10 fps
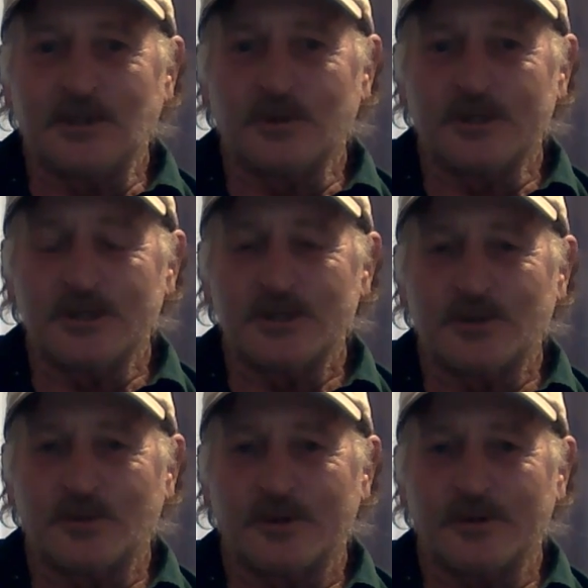
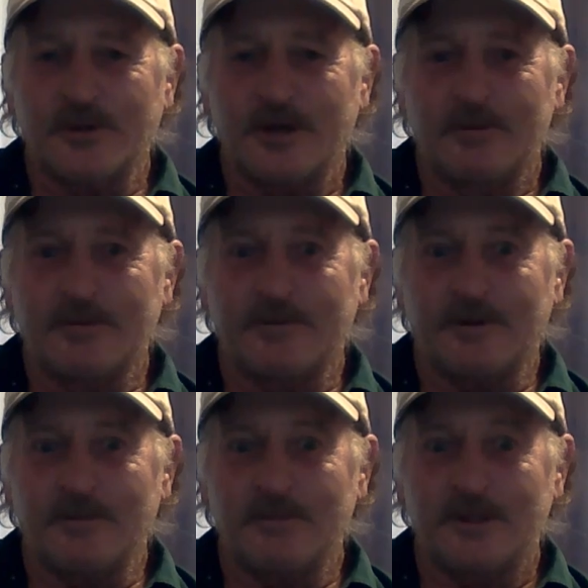consider where they're coming
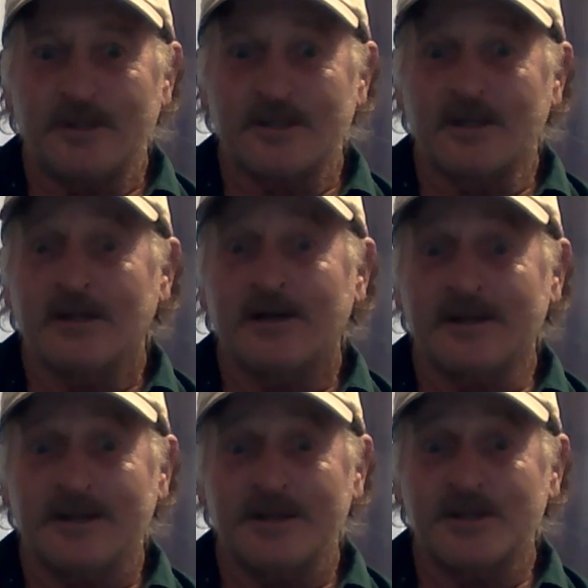from, because in a lot of
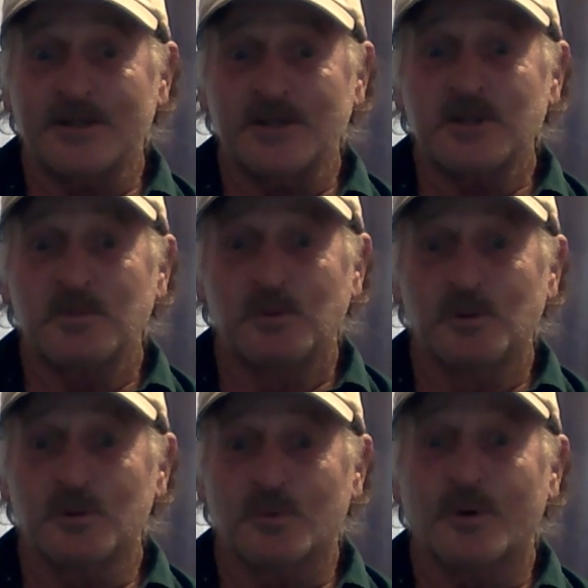cases these
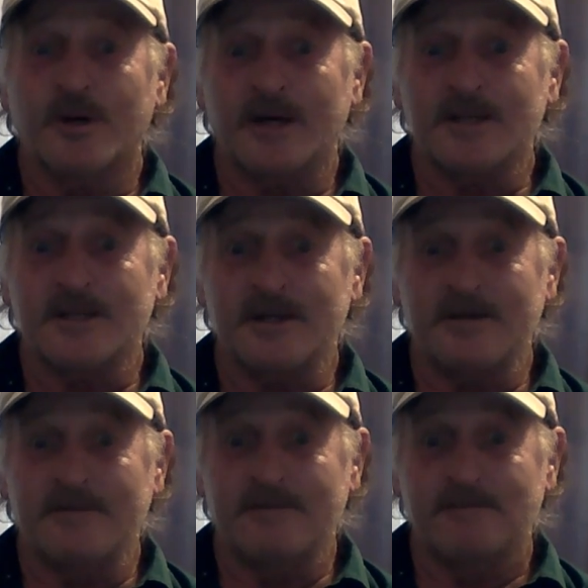pools were not safe
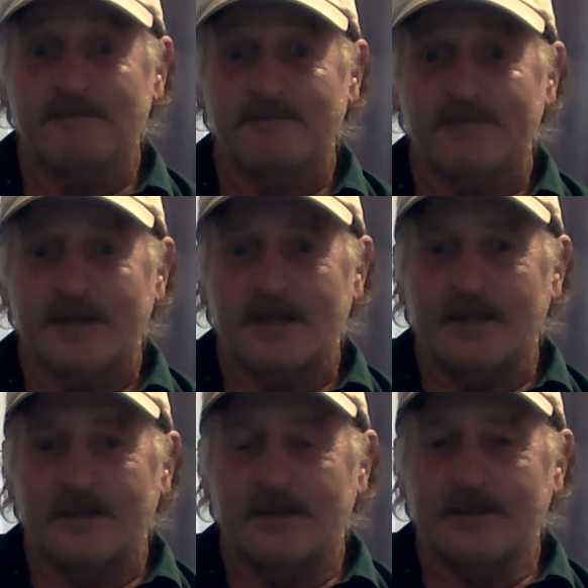
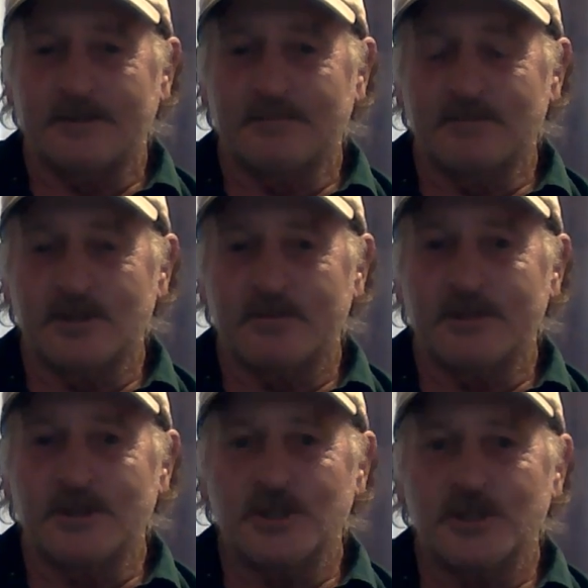and
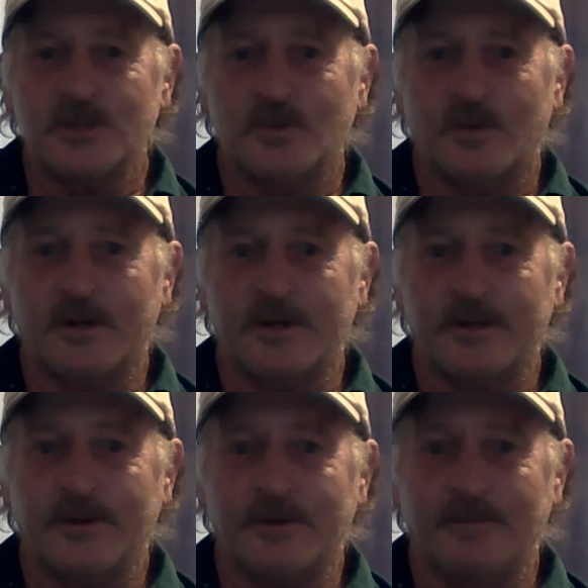someone just didn't want to
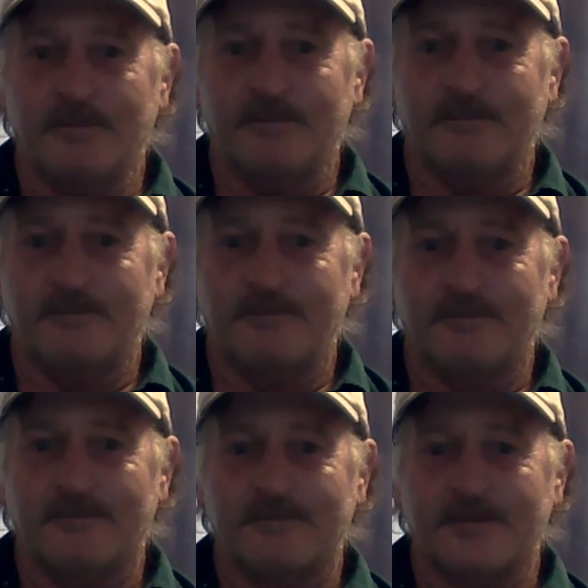hear it.
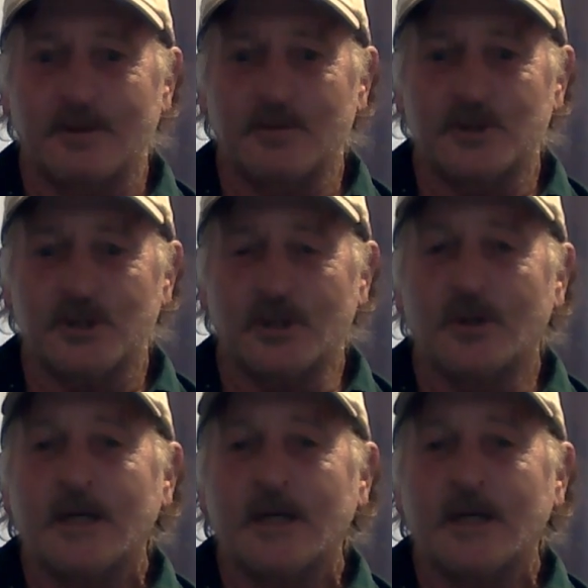So